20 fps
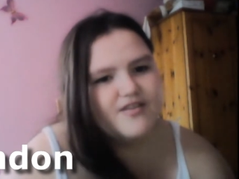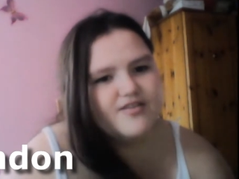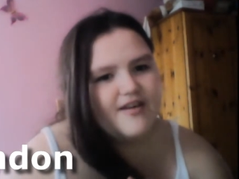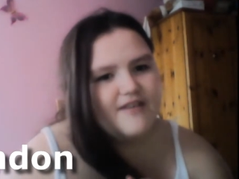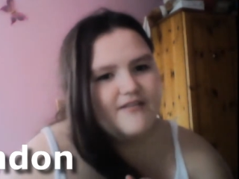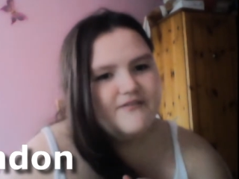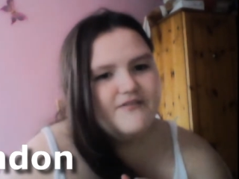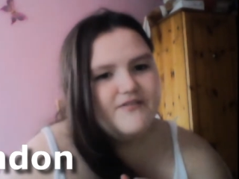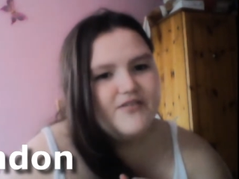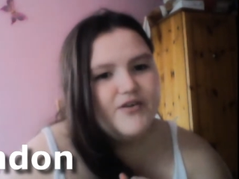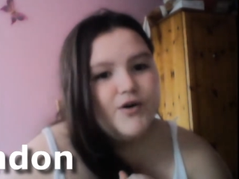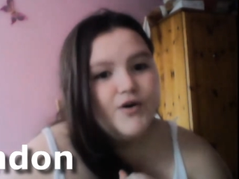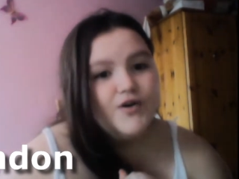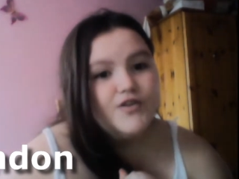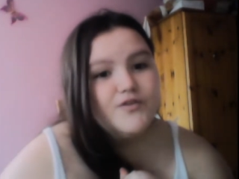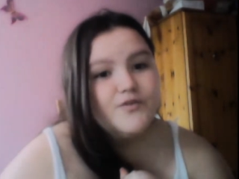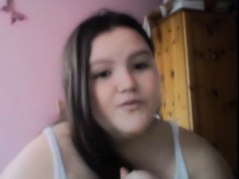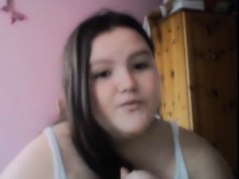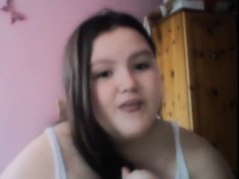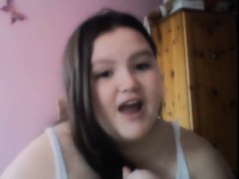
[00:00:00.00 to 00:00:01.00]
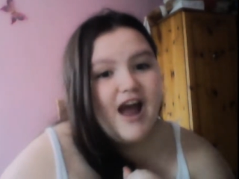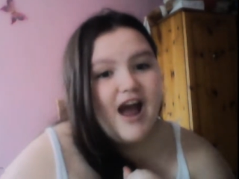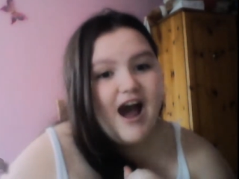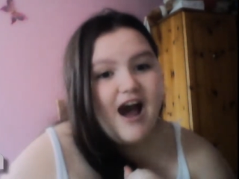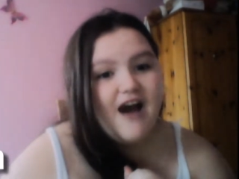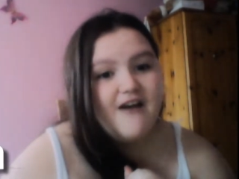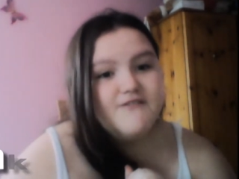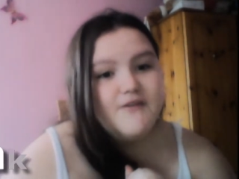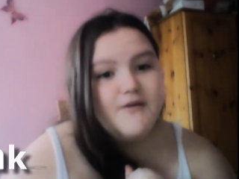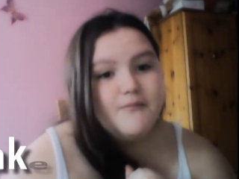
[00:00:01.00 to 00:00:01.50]
Then fourth we
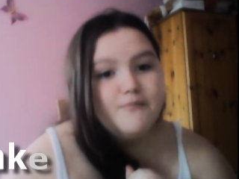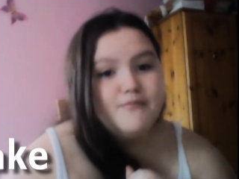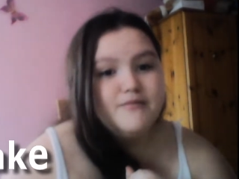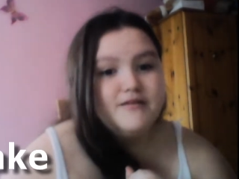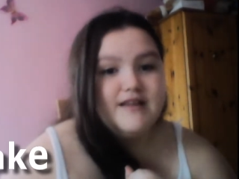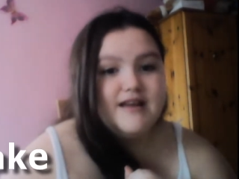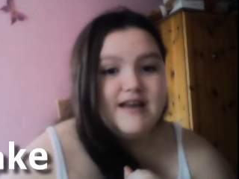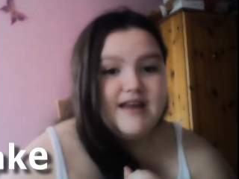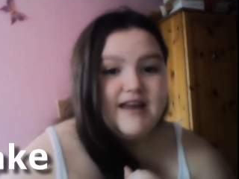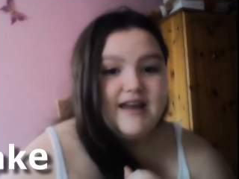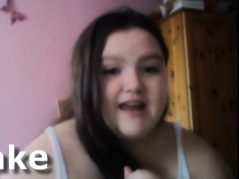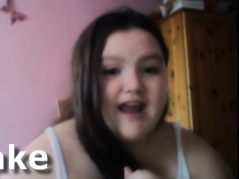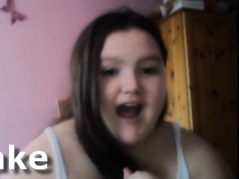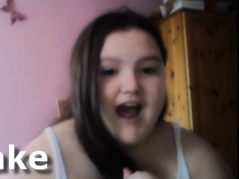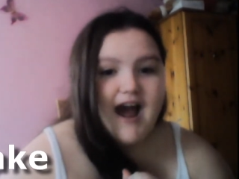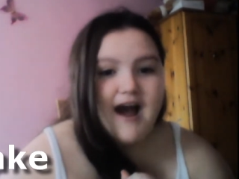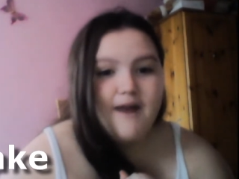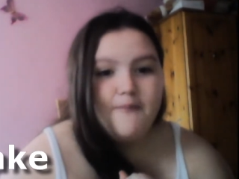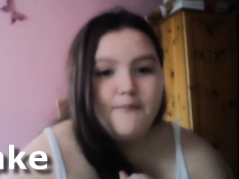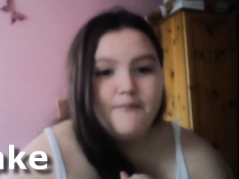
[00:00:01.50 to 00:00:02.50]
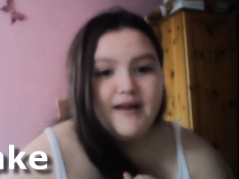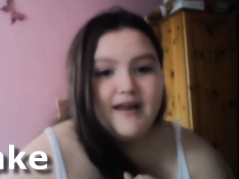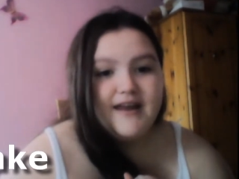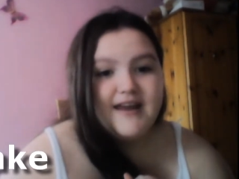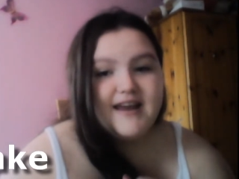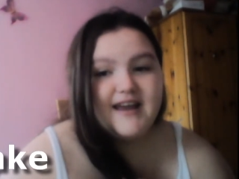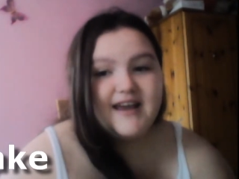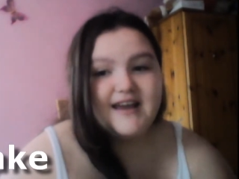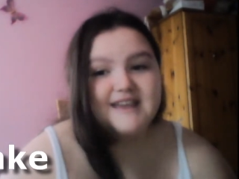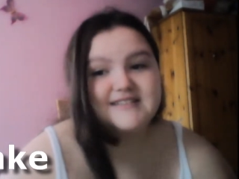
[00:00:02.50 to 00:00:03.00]
have Blake, and
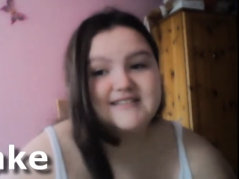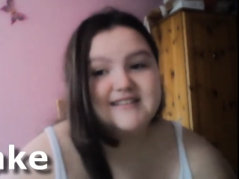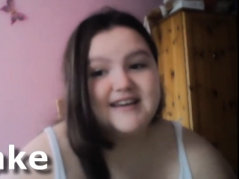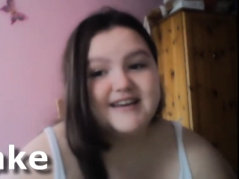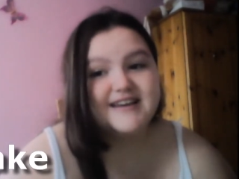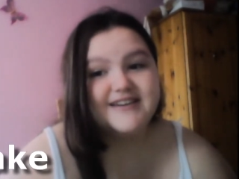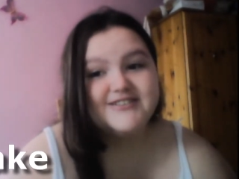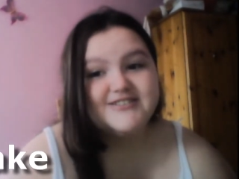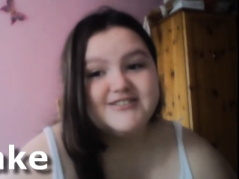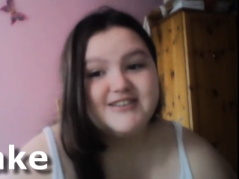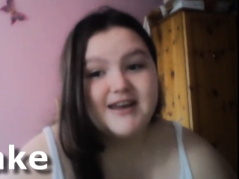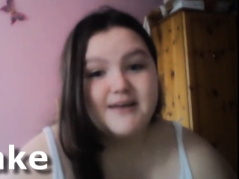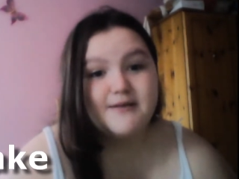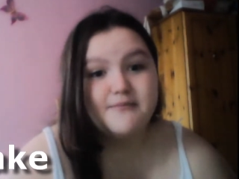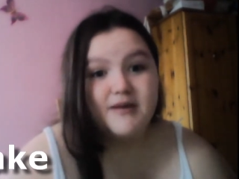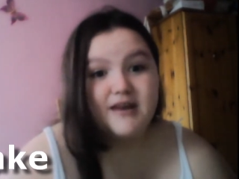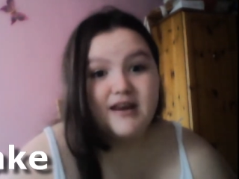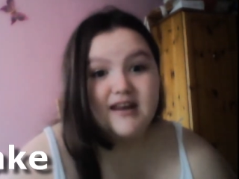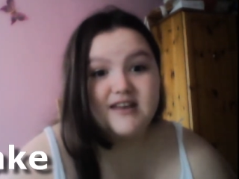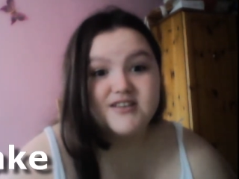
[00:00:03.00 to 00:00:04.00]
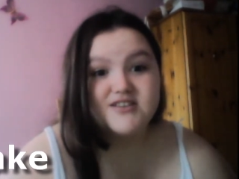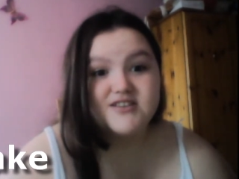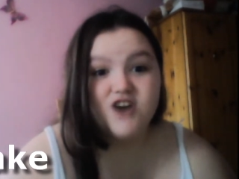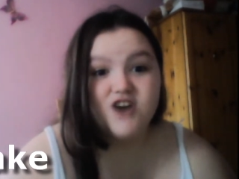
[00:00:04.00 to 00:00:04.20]
Blake is an English name meaning